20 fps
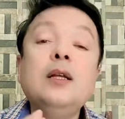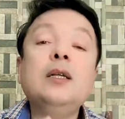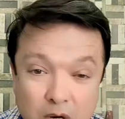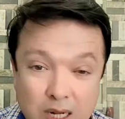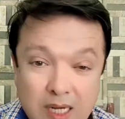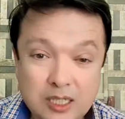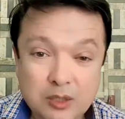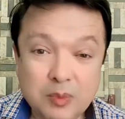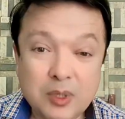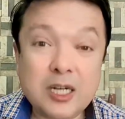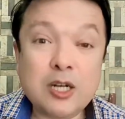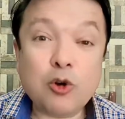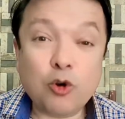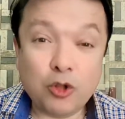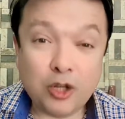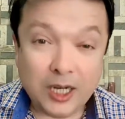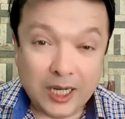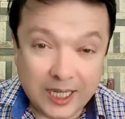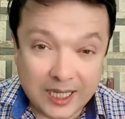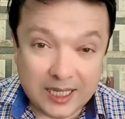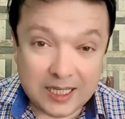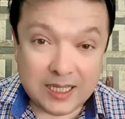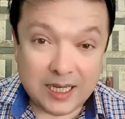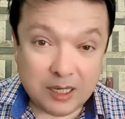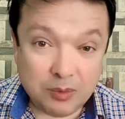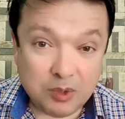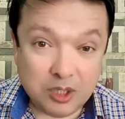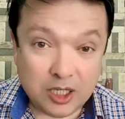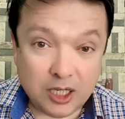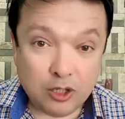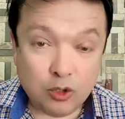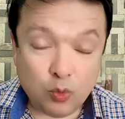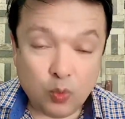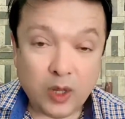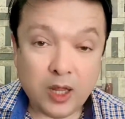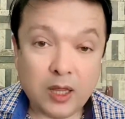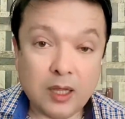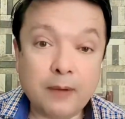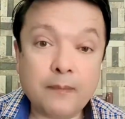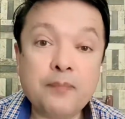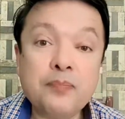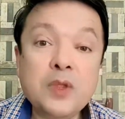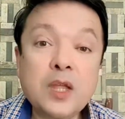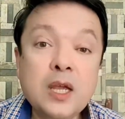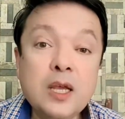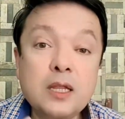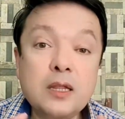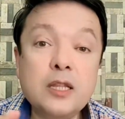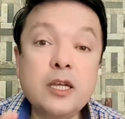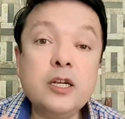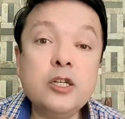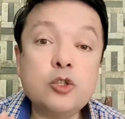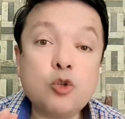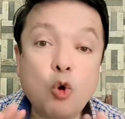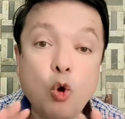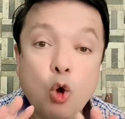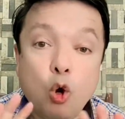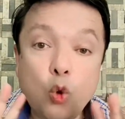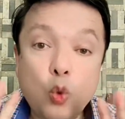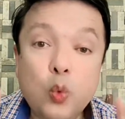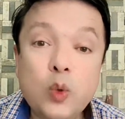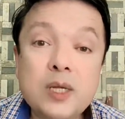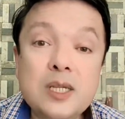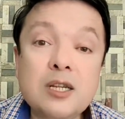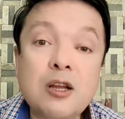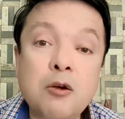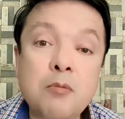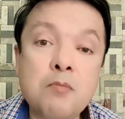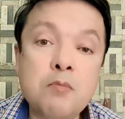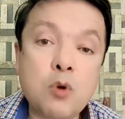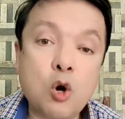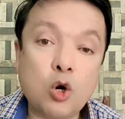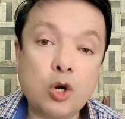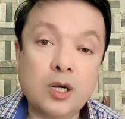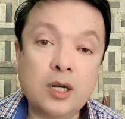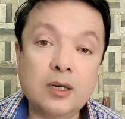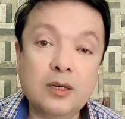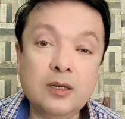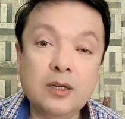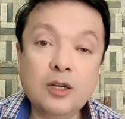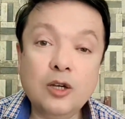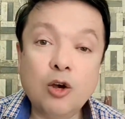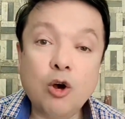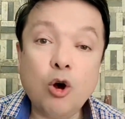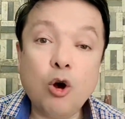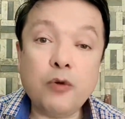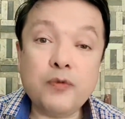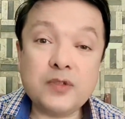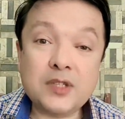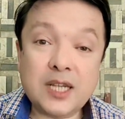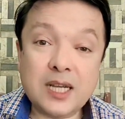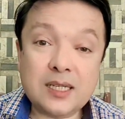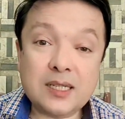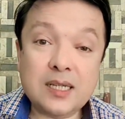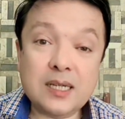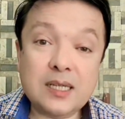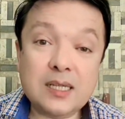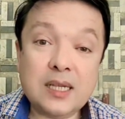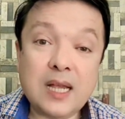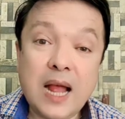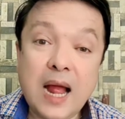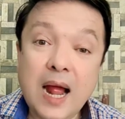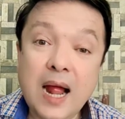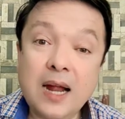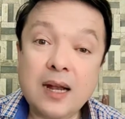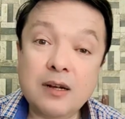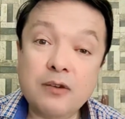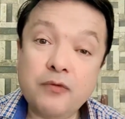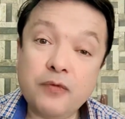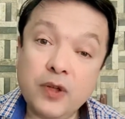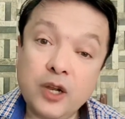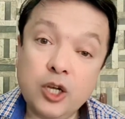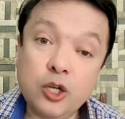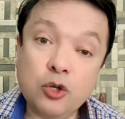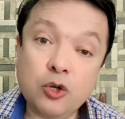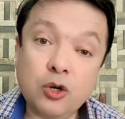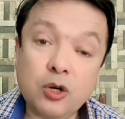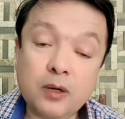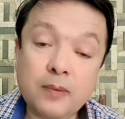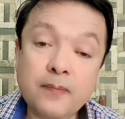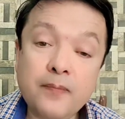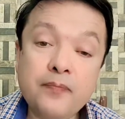Last but not the least, let me tell you one thing. There is always a model of success and failure.